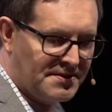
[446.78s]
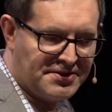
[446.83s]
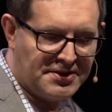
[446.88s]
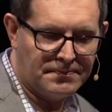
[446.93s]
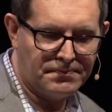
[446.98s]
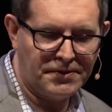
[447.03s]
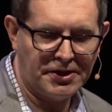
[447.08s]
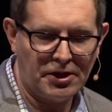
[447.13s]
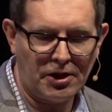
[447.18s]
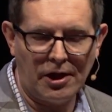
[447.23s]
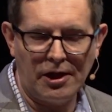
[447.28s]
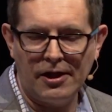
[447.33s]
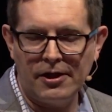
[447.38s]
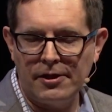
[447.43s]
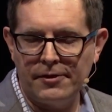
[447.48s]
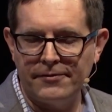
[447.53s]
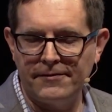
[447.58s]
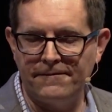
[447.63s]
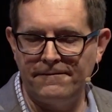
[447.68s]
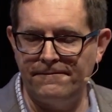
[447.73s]
is simply
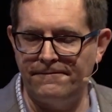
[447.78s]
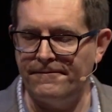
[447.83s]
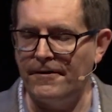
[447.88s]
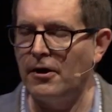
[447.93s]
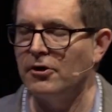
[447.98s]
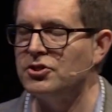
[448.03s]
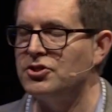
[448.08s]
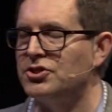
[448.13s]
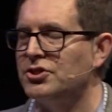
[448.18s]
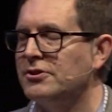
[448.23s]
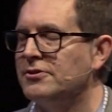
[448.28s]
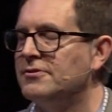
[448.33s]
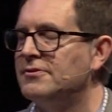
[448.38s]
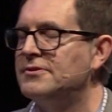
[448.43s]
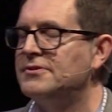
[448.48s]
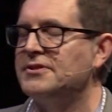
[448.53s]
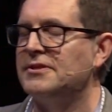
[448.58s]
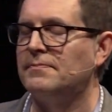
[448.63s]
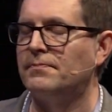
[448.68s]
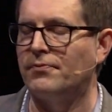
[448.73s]
all the
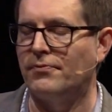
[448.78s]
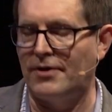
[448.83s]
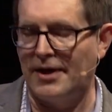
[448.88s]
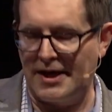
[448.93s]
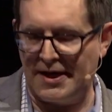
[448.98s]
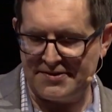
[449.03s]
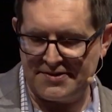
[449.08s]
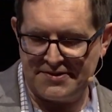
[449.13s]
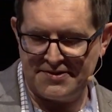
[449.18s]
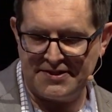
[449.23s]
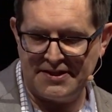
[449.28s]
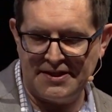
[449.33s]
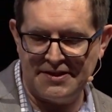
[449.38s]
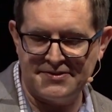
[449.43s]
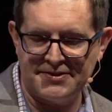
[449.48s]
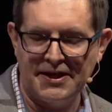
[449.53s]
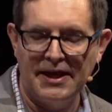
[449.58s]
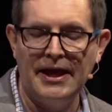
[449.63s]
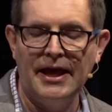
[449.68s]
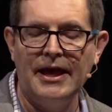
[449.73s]
functions and
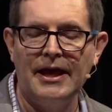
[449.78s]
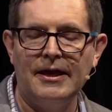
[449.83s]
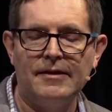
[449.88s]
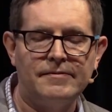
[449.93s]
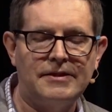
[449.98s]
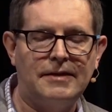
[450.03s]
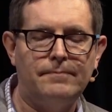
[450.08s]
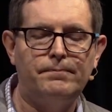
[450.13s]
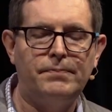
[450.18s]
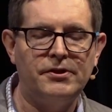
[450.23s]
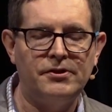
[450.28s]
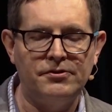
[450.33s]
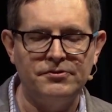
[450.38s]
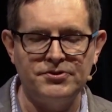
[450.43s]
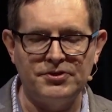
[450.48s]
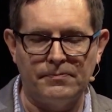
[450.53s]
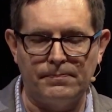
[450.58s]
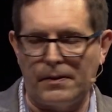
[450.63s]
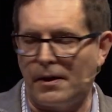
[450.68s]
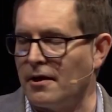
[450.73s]
processes that
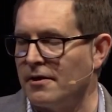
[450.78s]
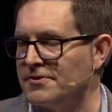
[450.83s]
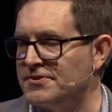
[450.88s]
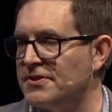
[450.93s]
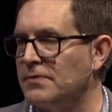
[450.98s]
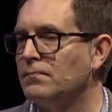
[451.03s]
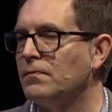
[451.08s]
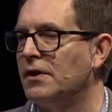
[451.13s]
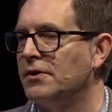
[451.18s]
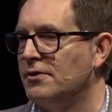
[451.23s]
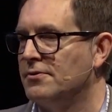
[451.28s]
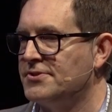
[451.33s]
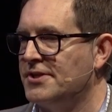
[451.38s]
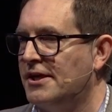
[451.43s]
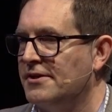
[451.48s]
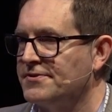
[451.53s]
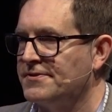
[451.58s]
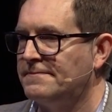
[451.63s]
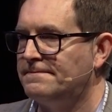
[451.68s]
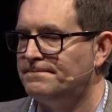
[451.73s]
build your parts and run your
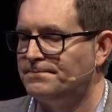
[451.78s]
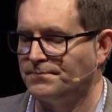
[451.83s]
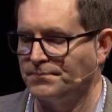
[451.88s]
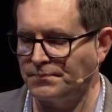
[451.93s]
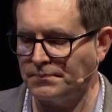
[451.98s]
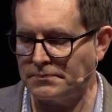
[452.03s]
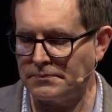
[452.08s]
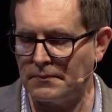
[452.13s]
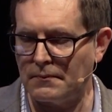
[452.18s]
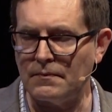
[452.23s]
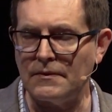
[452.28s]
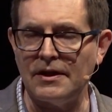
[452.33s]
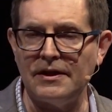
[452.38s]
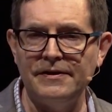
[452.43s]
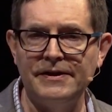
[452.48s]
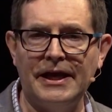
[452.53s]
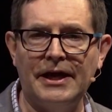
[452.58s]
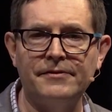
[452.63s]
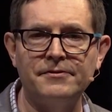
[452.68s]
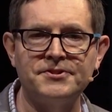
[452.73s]
cells.
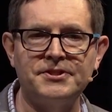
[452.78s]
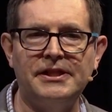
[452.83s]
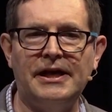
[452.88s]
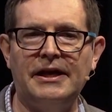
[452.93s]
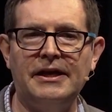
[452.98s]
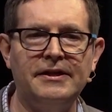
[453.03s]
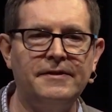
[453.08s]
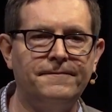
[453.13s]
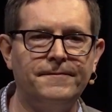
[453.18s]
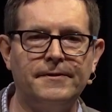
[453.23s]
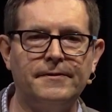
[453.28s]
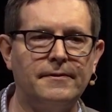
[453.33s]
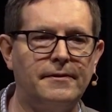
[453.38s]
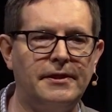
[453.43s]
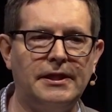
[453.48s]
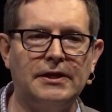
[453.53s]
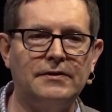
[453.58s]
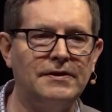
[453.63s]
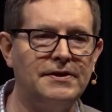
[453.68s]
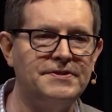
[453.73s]
Now, there's a lot of different
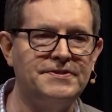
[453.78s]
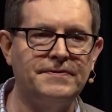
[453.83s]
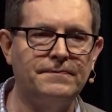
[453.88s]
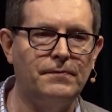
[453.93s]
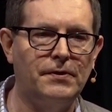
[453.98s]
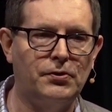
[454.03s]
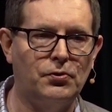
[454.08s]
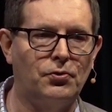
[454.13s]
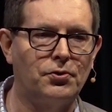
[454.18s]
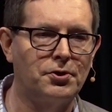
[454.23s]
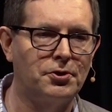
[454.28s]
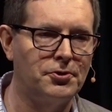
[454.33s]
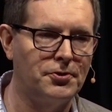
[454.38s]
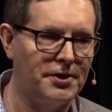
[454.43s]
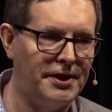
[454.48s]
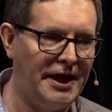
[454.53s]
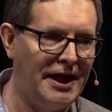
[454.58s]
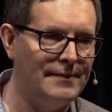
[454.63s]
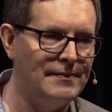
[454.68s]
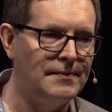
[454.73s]
theories of what order
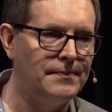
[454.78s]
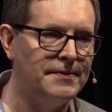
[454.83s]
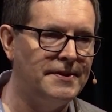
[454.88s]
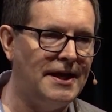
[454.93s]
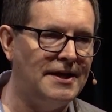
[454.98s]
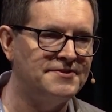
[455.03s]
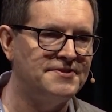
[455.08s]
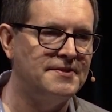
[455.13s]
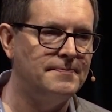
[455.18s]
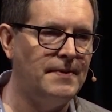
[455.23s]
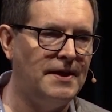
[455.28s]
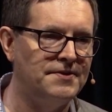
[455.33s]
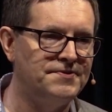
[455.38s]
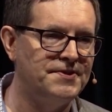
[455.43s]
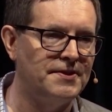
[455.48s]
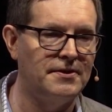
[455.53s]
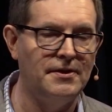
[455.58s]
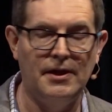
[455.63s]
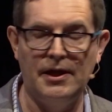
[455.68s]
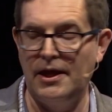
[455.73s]
it came in, but that's the
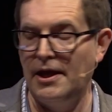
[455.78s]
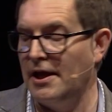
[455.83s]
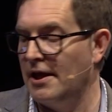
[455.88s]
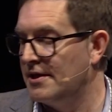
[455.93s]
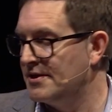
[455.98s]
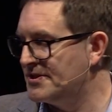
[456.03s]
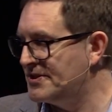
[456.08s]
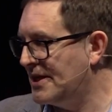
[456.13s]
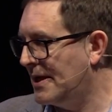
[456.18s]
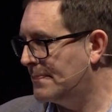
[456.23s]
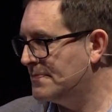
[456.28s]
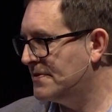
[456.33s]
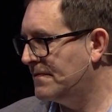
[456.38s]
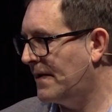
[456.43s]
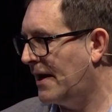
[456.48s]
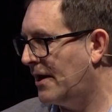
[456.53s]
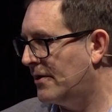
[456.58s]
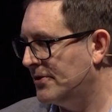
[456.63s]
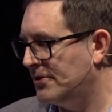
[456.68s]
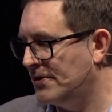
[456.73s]
basic steps of
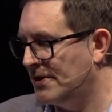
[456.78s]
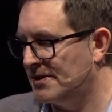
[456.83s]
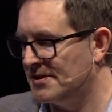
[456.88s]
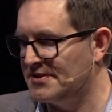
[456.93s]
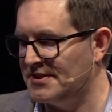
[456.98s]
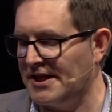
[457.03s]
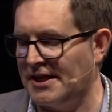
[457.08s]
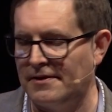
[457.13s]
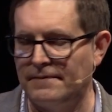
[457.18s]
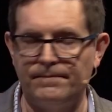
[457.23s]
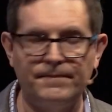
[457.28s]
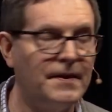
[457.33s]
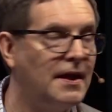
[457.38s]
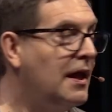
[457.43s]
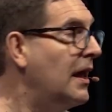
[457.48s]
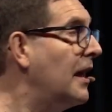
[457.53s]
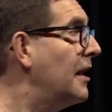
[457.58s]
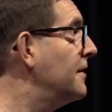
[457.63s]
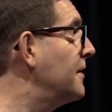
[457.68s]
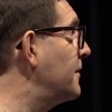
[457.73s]
how do you get a cell.
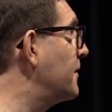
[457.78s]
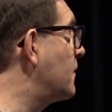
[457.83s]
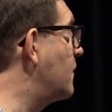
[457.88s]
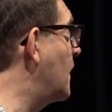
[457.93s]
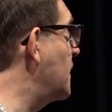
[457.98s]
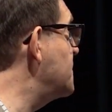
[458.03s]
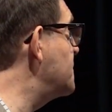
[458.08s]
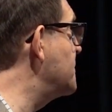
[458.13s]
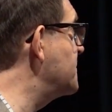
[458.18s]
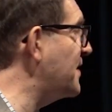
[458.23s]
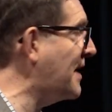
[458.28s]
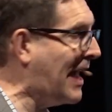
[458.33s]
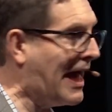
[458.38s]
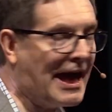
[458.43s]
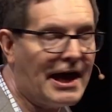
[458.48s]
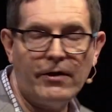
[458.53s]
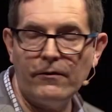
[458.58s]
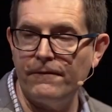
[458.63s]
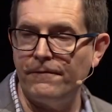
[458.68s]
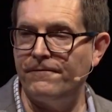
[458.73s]
Now, the question is,
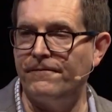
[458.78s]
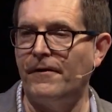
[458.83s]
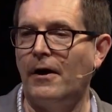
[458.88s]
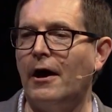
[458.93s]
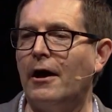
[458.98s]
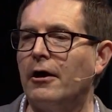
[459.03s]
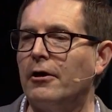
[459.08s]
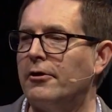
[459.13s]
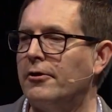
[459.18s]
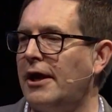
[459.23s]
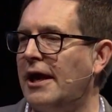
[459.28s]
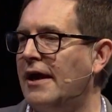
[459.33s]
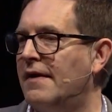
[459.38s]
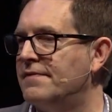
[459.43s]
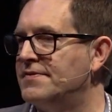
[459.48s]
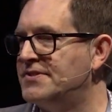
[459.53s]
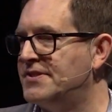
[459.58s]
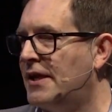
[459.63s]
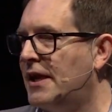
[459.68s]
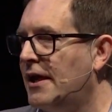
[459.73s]
how far
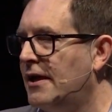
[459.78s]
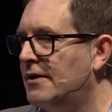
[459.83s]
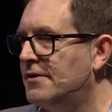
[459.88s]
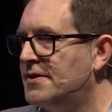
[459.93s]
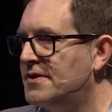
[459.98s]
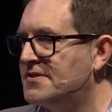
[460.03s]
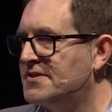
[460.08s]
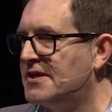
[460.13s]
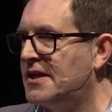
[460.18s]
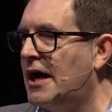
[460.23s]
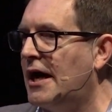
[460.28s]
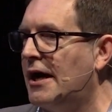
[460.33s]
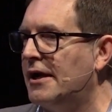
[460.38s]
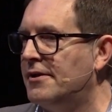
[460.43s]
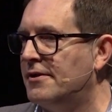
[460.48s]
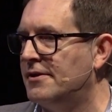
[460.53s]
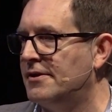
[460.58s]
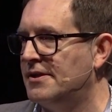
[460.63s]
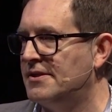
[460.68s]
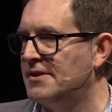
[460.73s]
have scientists
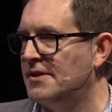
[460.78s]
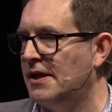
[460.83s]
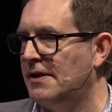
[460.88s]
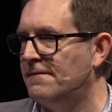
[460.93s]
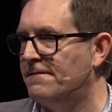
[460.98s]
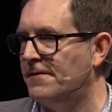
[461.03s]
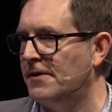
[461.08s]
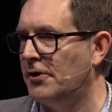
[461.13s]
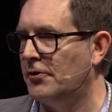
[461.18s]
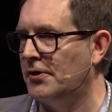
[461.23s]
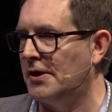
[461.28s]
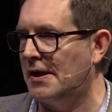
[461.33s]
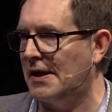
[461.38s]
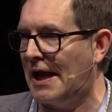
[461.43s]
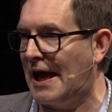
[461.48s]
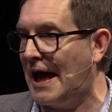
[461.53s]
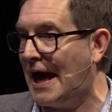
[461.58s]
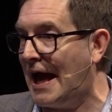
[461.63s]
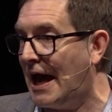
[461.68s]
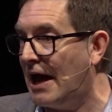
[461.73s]
gotten in figuring out
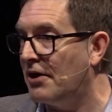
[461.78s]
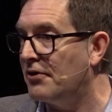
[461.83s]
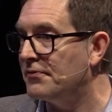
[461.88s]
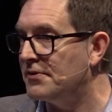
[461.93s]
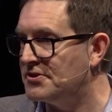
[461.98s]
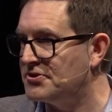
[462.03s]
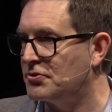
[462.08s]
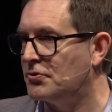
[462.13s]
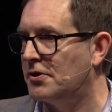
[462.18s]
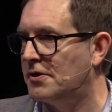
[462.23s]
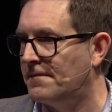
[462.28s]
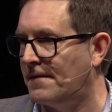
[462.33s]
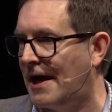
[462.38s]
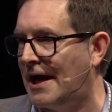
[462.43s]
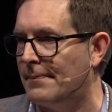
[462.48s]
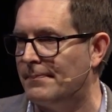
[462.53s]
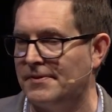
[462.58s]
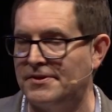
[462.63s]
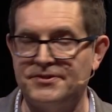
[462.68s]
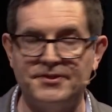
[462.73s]
how this could have
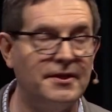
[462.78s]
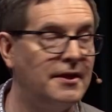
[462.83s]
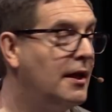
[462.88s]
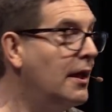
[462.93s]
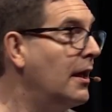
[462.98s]
happened?